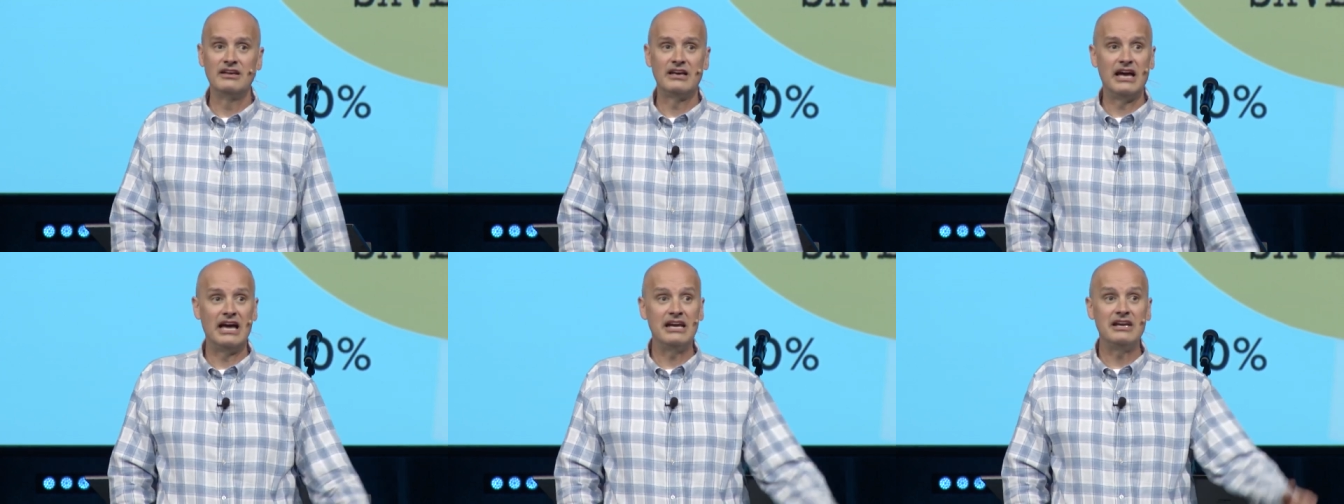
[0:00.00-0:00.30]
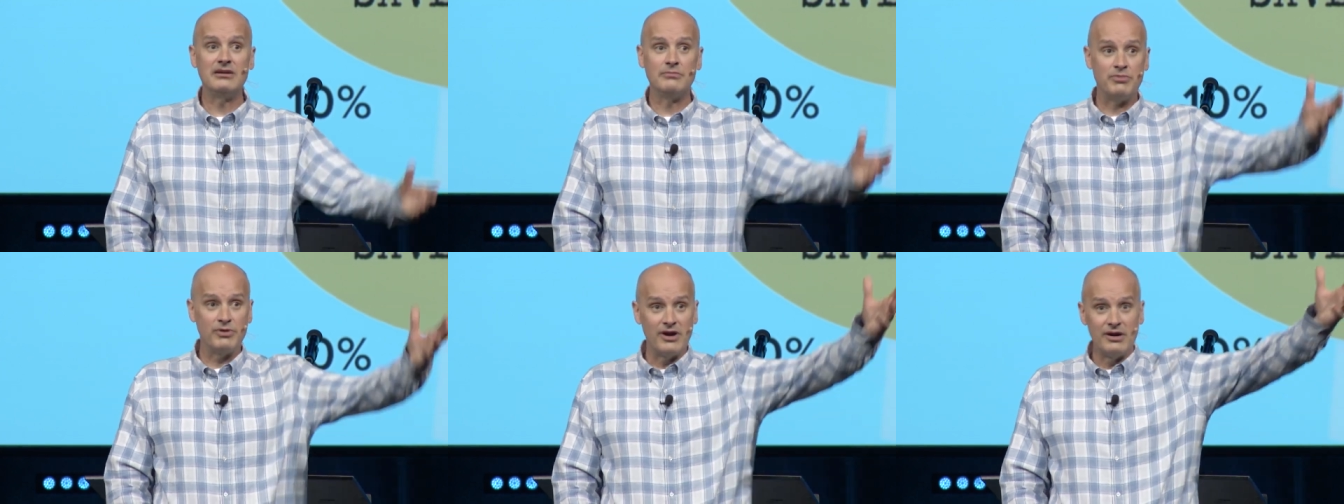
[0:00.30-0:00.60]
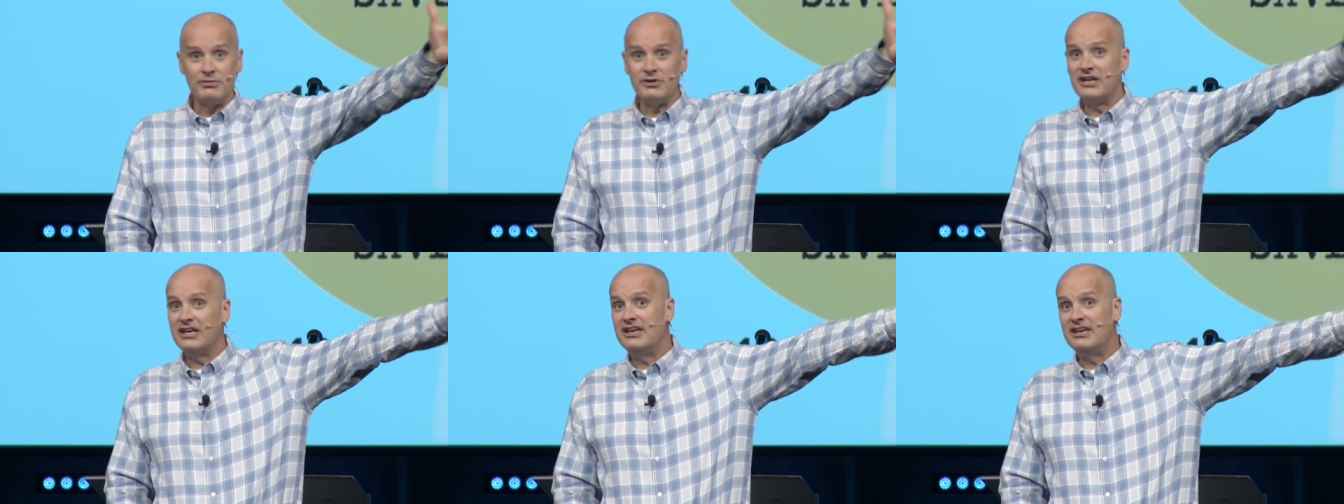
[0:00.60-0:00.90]
I could
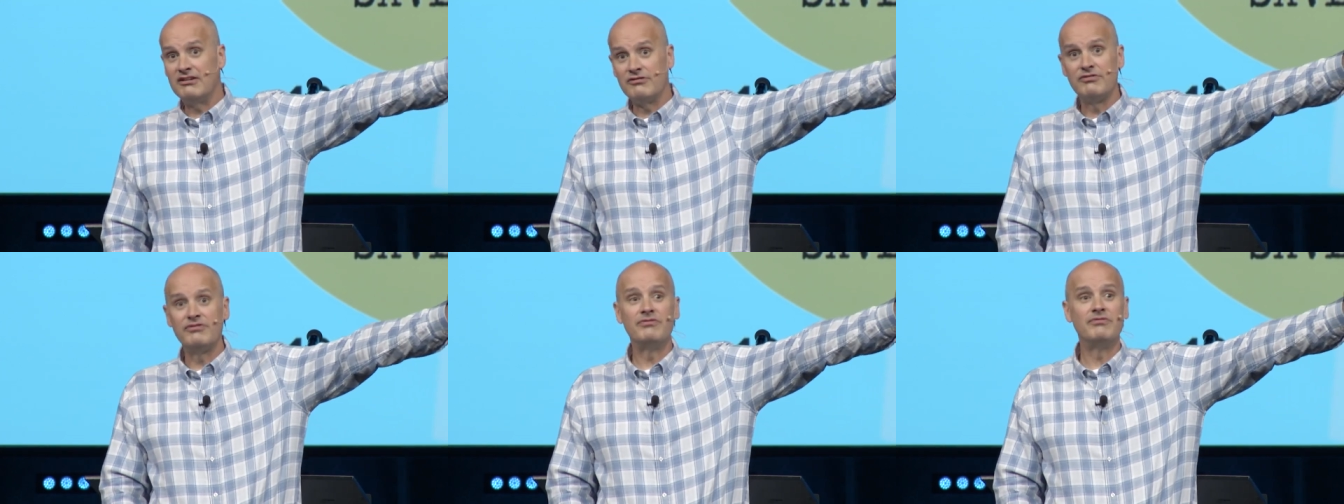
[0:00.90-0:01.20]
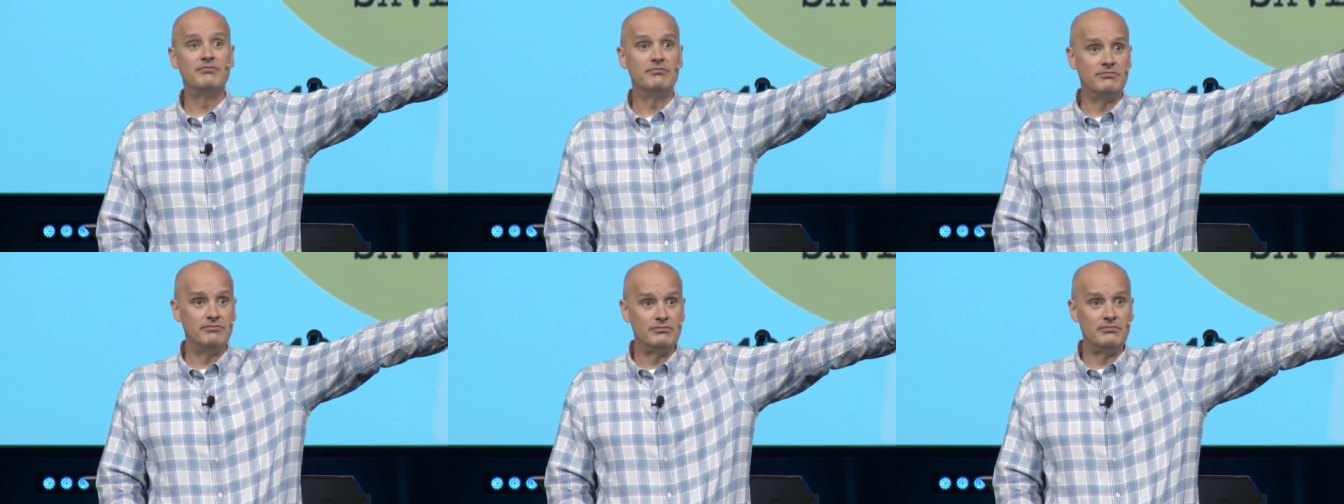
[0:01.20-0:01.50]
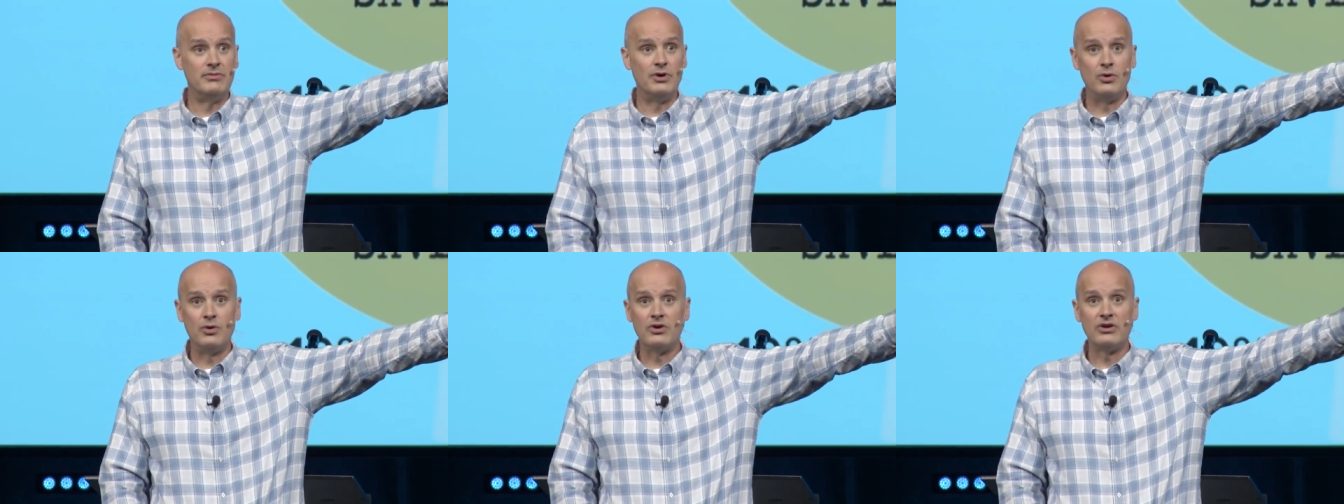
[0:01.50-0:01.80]
probably give
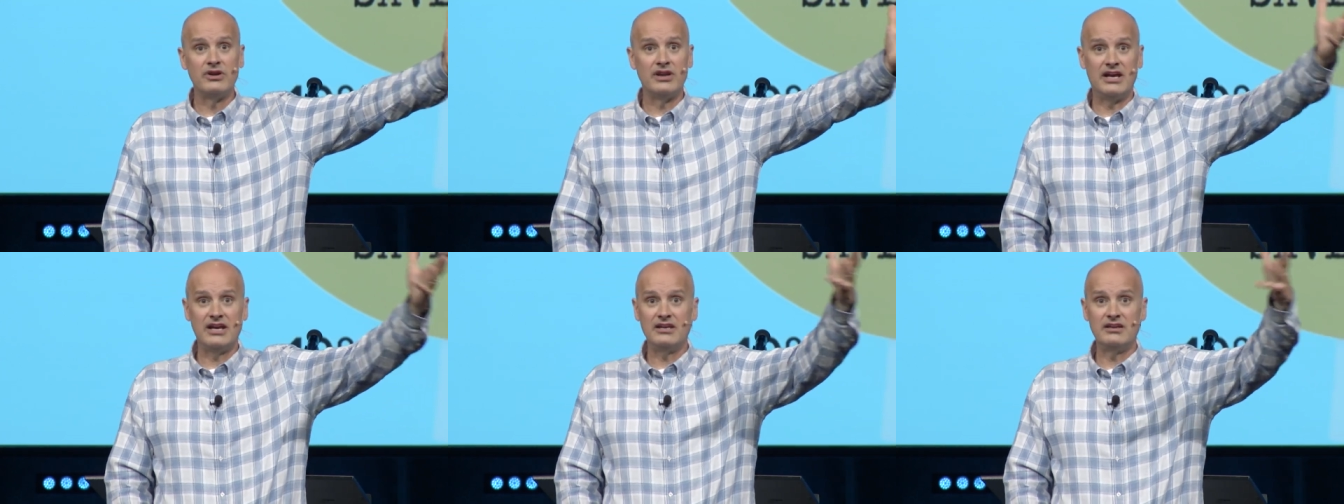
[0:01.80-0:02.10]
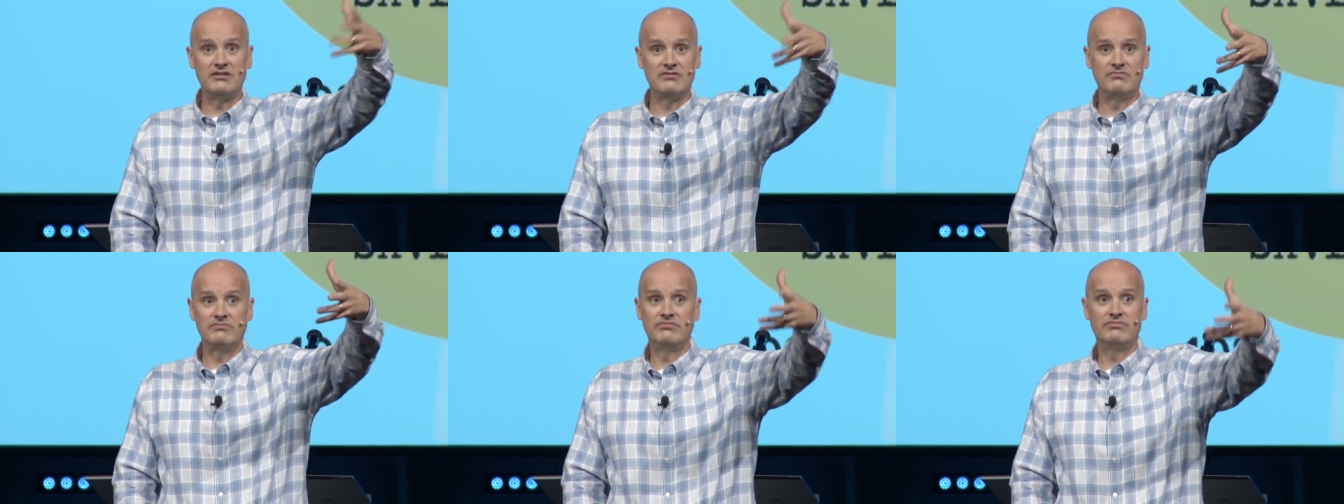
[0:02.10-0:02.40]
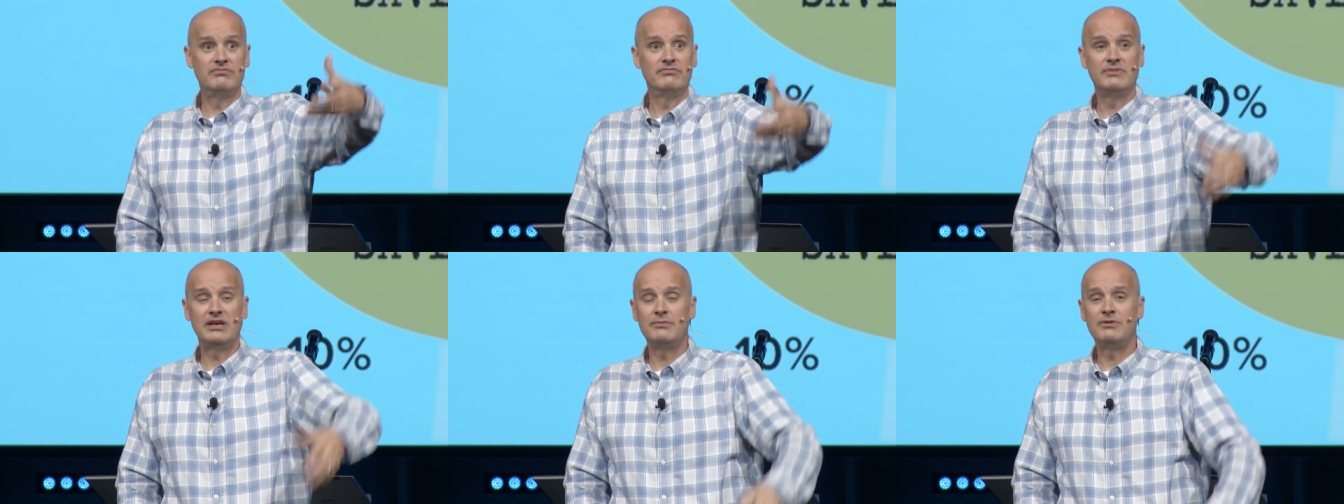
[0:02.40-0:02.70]
more, and I,
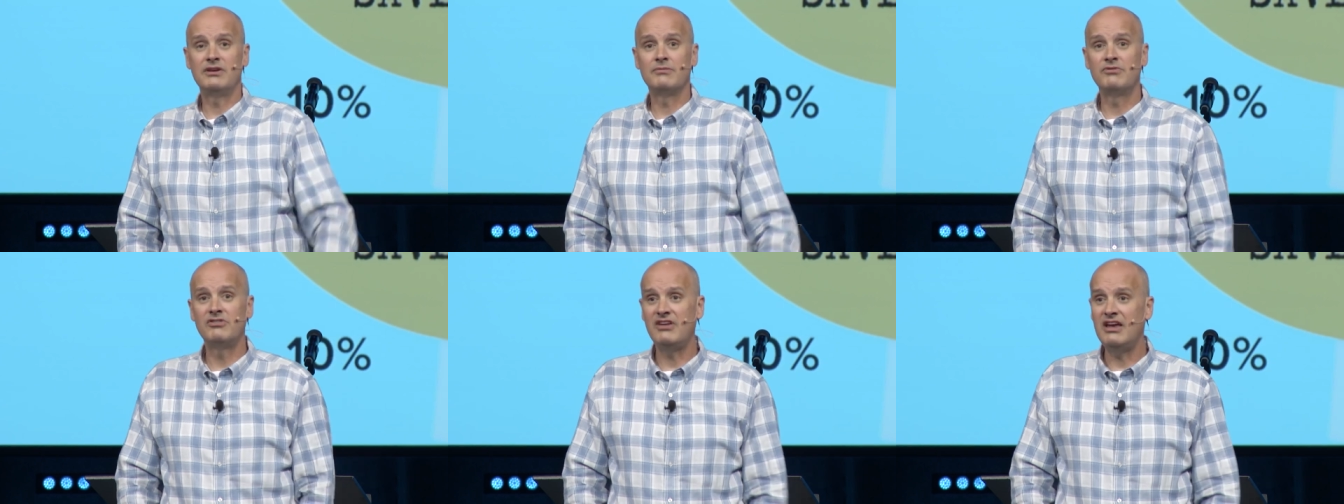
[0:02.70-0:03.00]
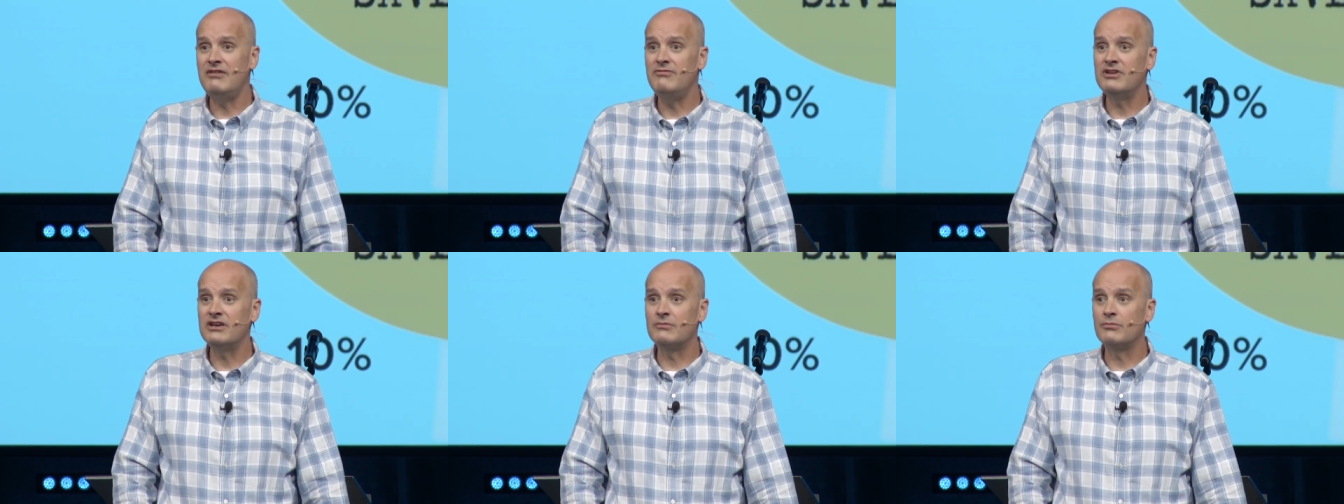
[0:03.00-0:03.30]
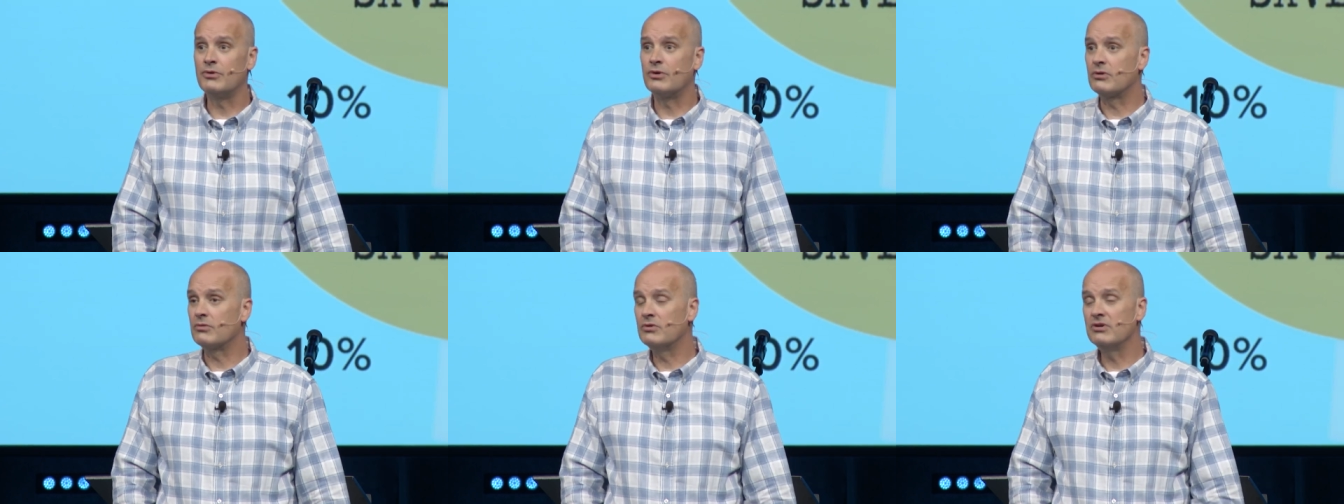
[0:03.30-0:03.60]
maybe I'm saving more.